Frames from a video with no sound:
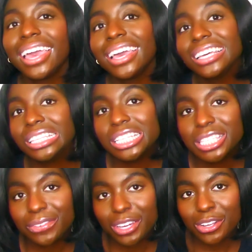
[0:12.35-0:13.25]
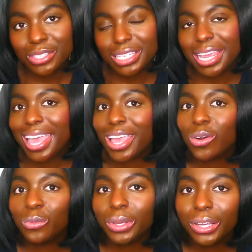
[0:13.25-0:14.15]
In this video today,
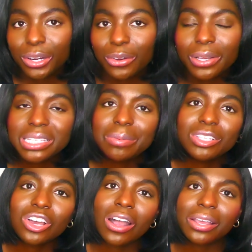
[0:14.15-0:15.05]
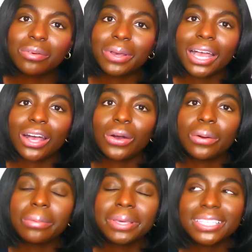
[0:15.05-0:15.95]
we are going to be talking
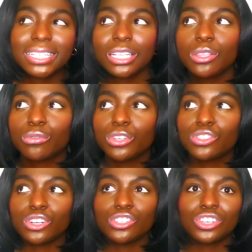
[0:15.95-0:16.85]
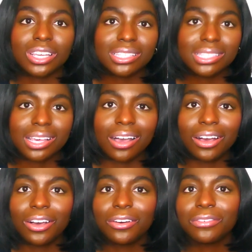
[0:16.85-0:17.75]
about basically the resurgence
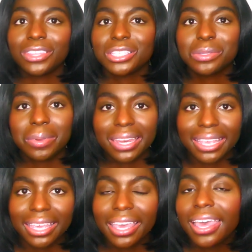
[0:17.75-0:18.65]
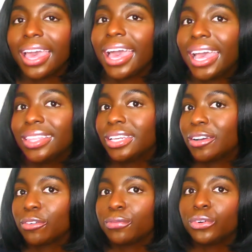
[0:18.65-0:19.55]
of the Speedy and the
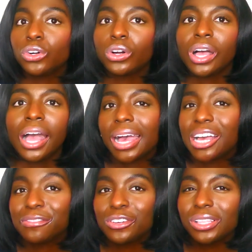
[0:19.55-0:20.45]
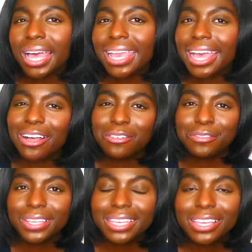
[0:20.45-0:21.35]
Neverfull. I feel like
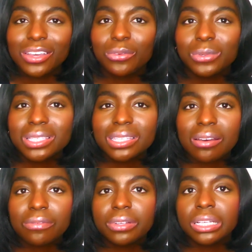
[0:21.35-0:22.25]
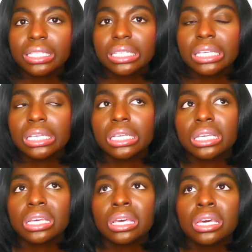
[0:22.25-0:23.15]
LV was
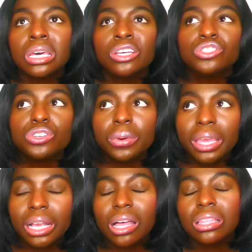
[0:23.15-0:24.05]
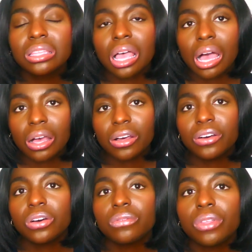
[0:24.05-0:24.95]
definitely doing a lot
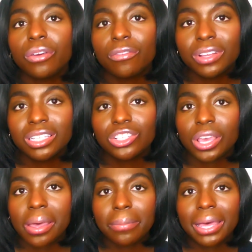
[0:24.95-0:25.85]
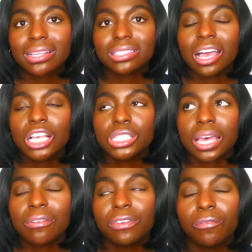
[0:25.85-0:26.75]
of their vintage handbag styles.
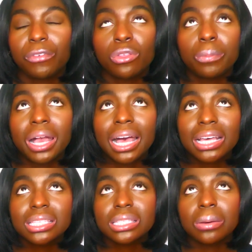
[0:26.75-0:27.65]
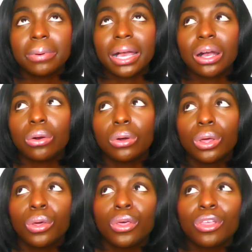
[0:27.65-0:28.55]
I feel like for the past about
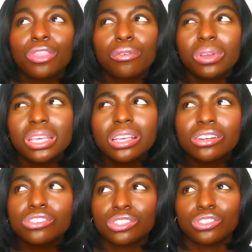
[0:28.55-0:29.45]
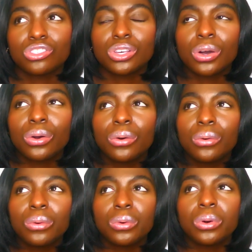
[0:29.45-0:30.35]
3 years or
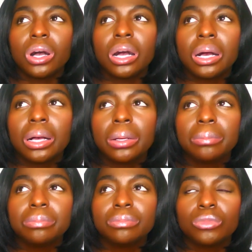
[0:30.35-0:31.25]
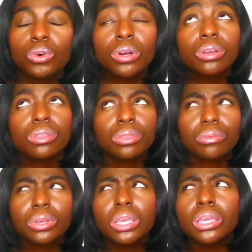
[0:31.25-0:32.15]
so, or
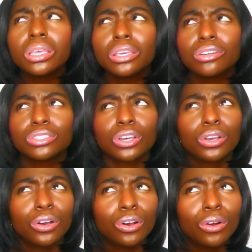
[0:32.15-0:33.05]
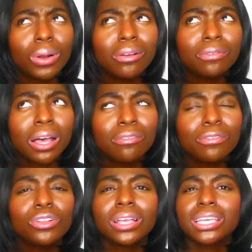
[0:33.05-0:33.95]
3 years ago, I
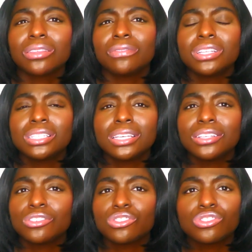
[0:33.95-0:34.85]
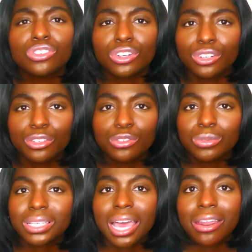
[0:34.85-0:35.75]
feel like the vintage surge
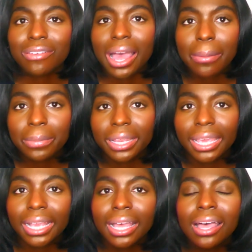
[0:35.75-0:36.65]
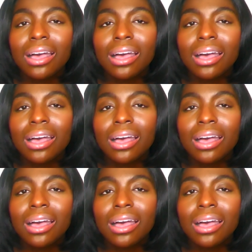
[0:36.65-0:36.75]
was kind of happening.